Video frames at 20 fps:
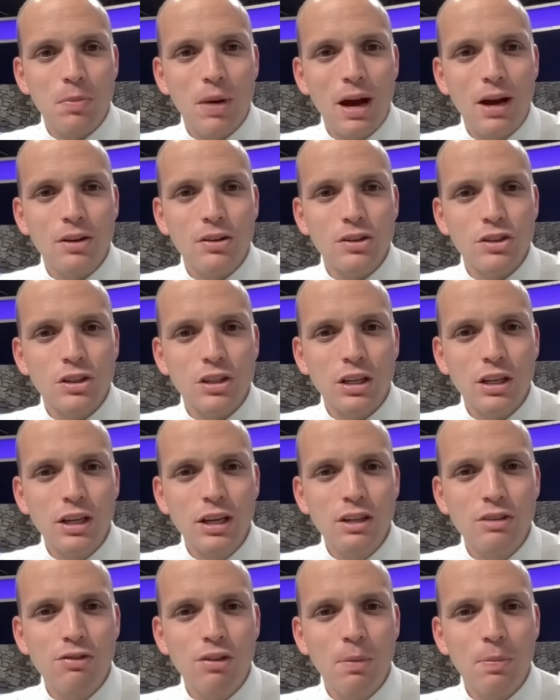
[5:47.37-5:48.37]
Mountains.
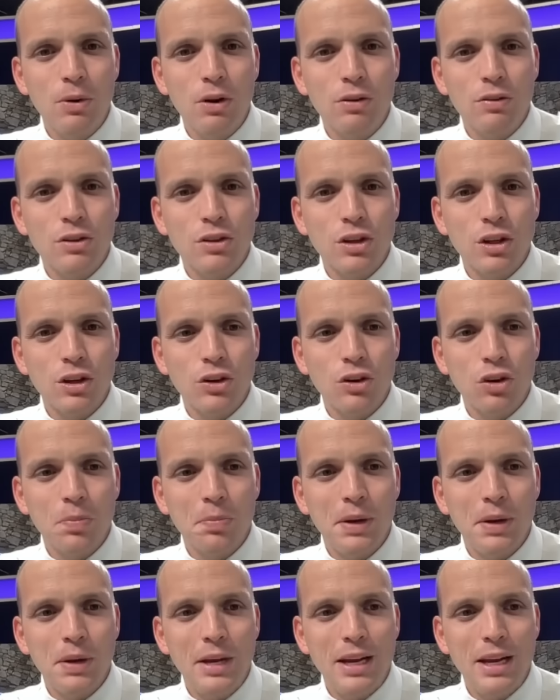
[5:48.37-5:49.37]
Let's flip it over to the
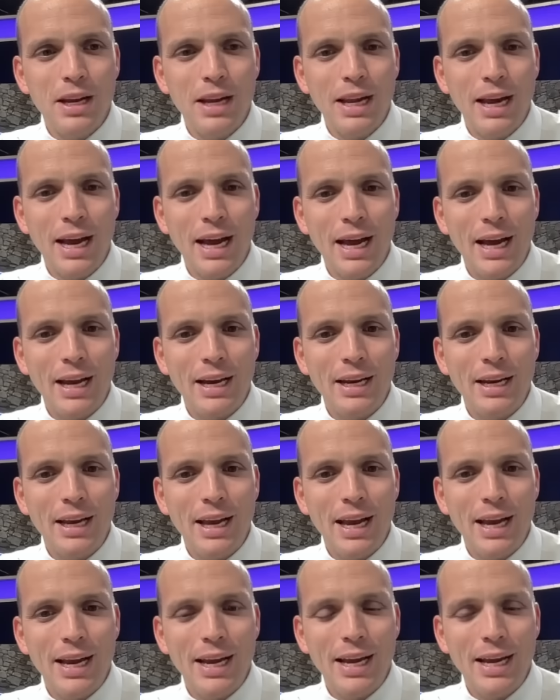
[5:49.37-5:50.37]
European. It had
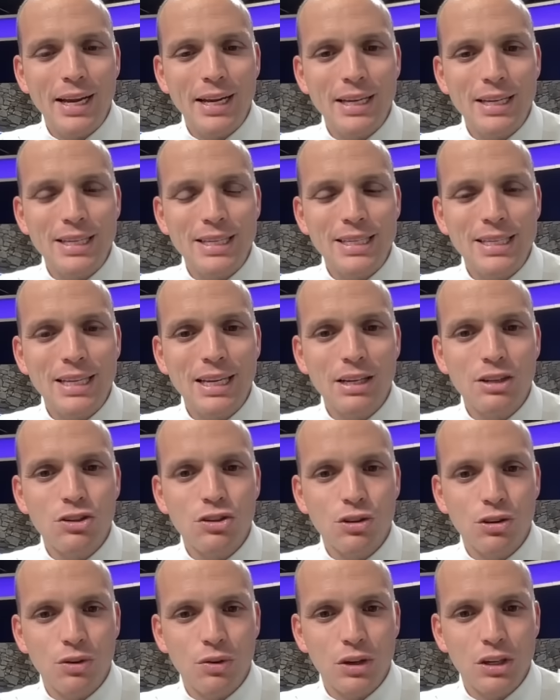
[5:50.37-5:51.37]
a
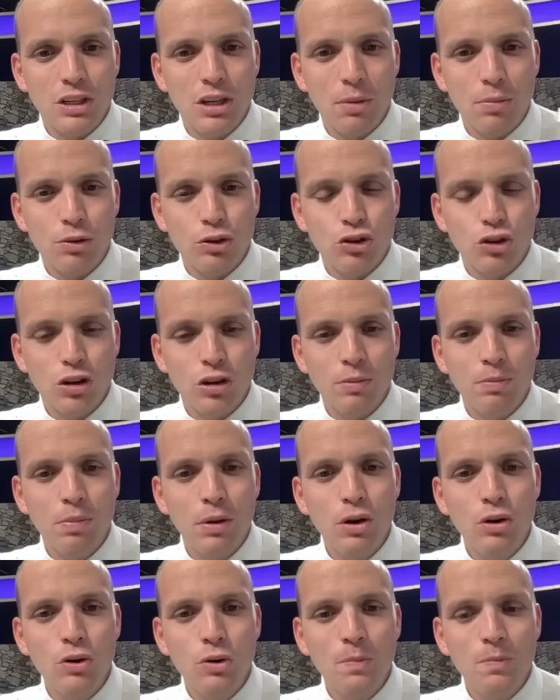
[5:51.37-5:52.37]
6-degree temperature in
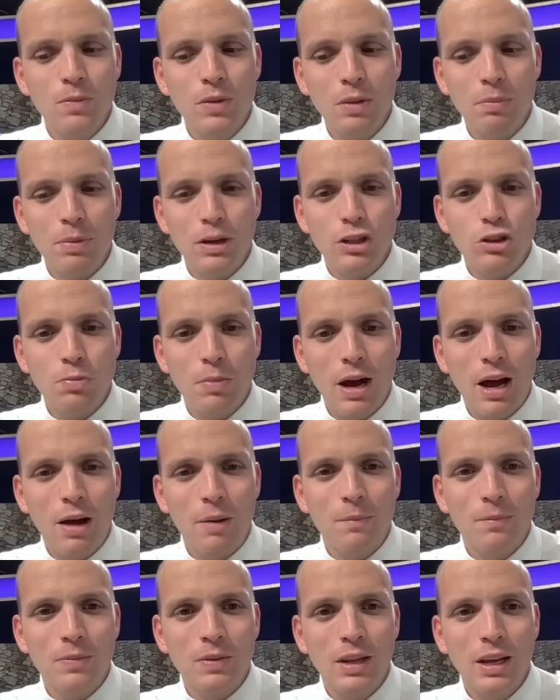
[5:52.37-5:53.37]
Boone, Beach
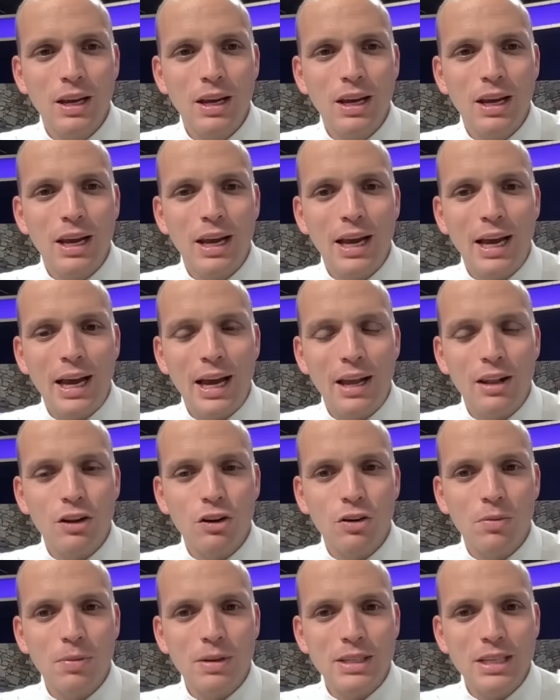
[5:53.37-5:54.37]
Mountain. And
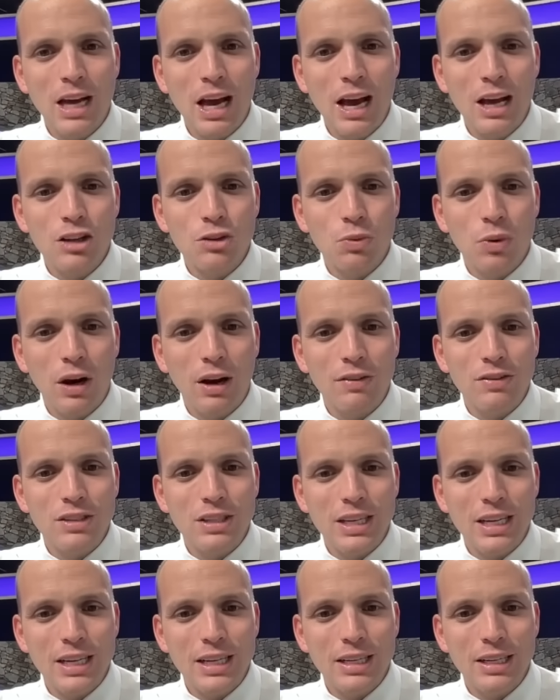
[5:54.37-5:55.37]
there have been times where I've
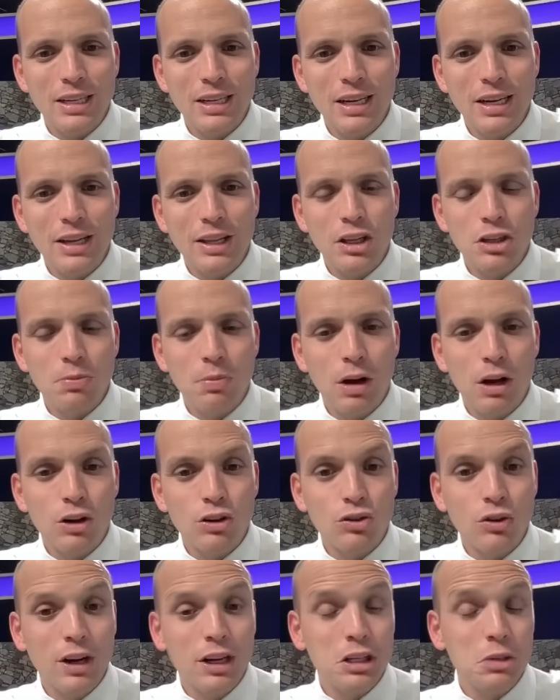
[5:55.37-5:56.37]
seen this model
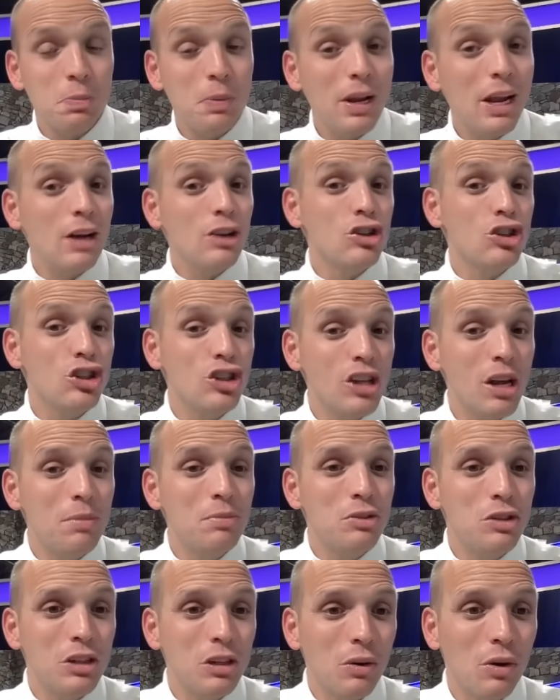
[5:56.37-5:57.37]
try to spit out
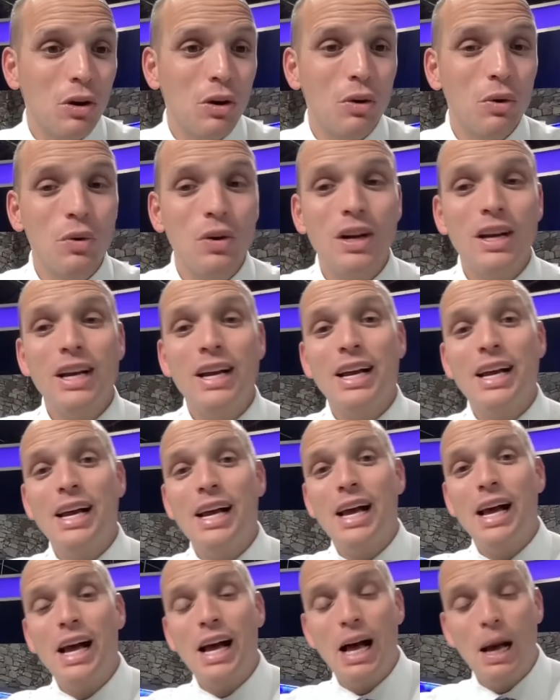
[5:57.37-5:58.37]
sub-zero
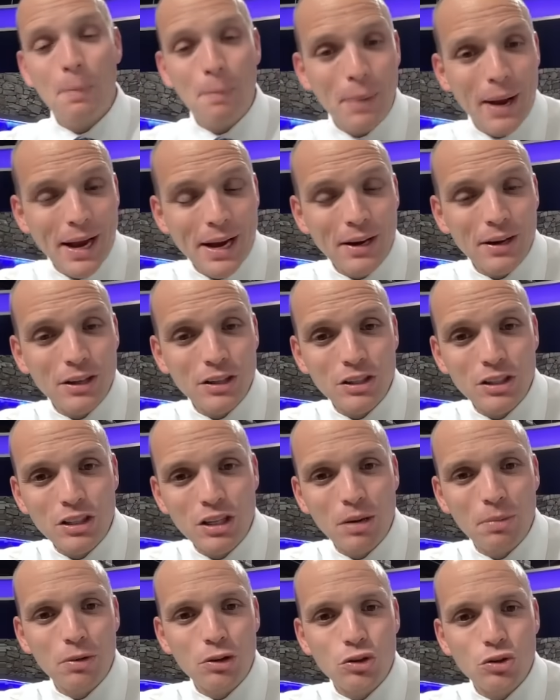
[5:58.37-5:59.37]
apparent
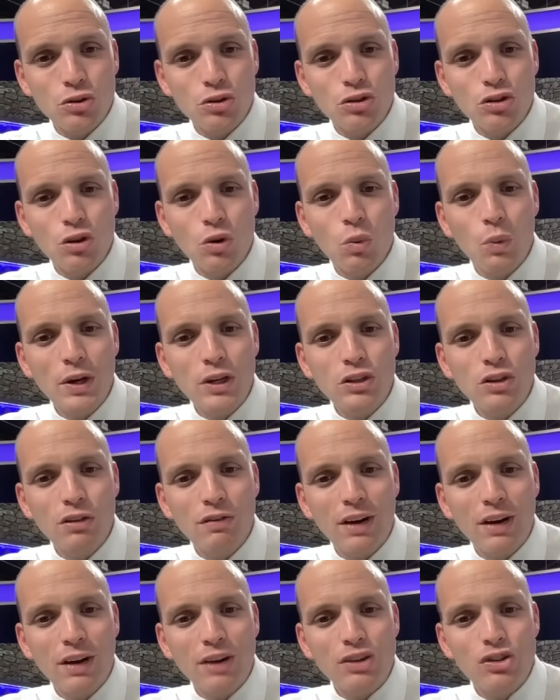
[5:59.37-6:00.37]
temperature. So wind chill
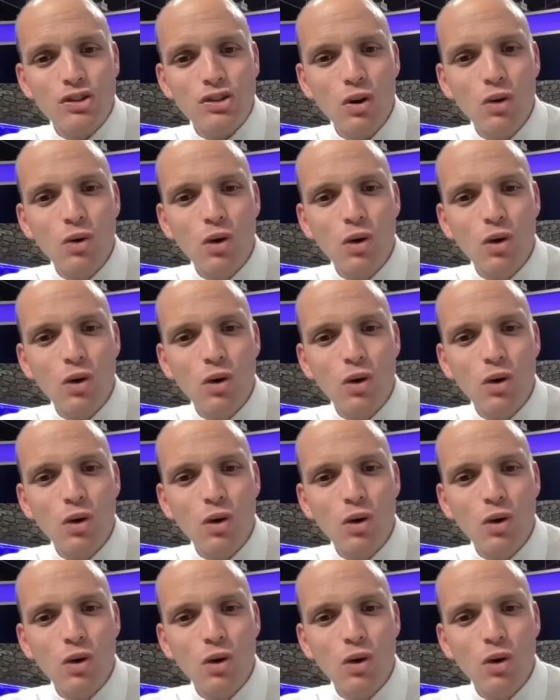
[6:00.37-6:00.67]
value is so